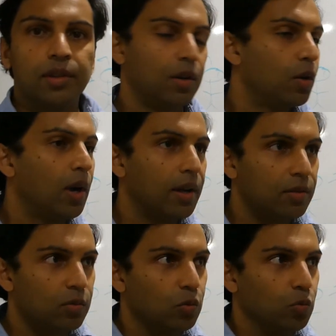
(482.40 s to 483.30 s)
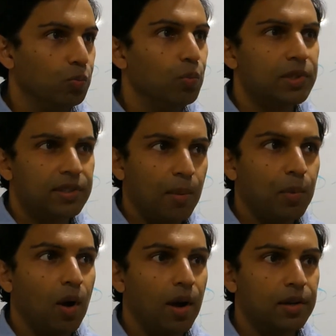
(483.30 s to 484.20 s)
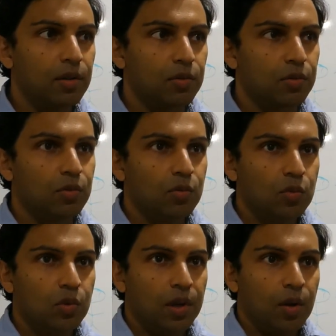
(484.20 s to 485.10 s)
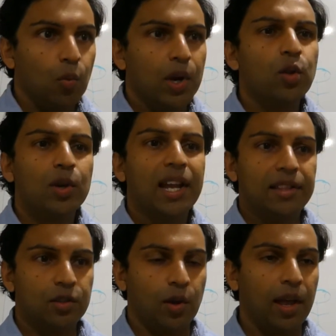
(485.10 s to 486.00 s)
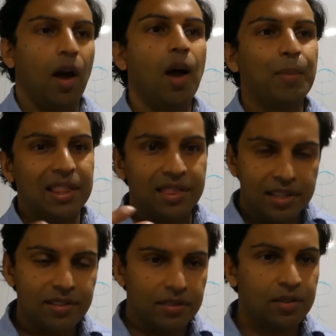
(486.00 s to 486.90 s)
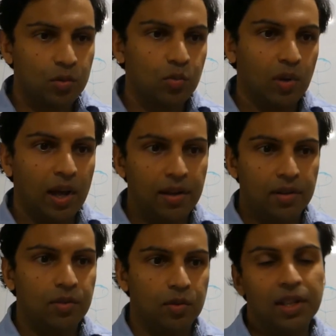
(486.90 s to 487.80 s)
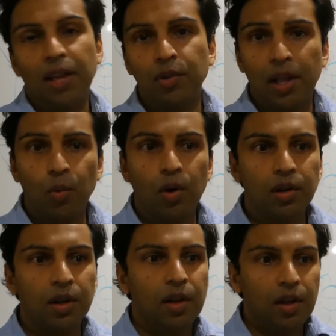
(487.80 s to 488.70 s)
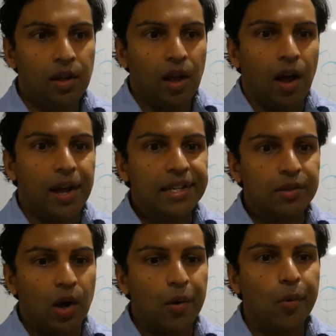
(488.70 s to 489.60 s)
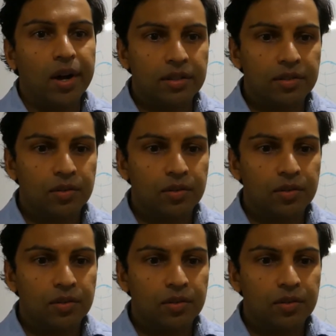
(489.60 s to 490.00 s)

you know, some kind of, we're looking at this, okay, I'm at this level at work, I want